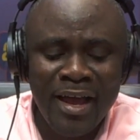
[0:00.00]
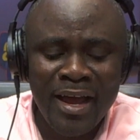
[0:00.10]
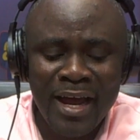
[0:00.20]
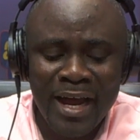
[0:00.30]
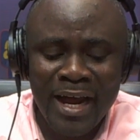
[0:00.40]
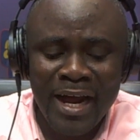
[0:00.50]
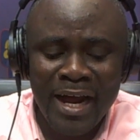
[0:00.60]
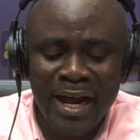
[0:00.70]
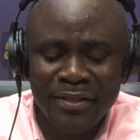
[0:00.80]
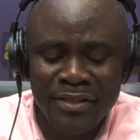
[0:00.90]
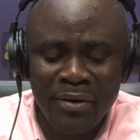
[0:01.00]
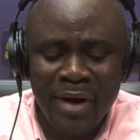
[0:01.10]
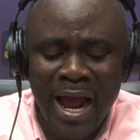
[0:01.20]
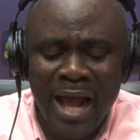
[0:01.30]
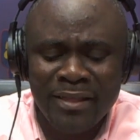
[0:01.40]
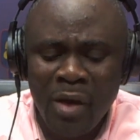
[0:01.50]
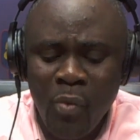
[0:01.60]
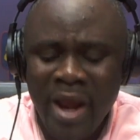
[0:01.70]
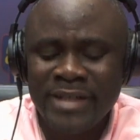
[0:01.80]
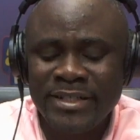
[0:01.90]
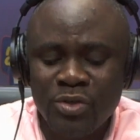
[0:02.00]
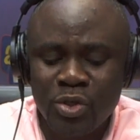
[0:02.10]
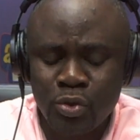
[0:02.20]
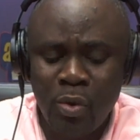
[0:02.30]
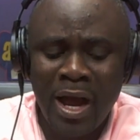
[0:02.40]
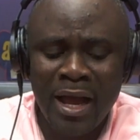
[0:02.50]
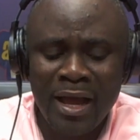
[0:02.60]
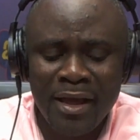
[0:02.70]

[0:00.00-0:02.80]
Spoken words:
there are other ways to so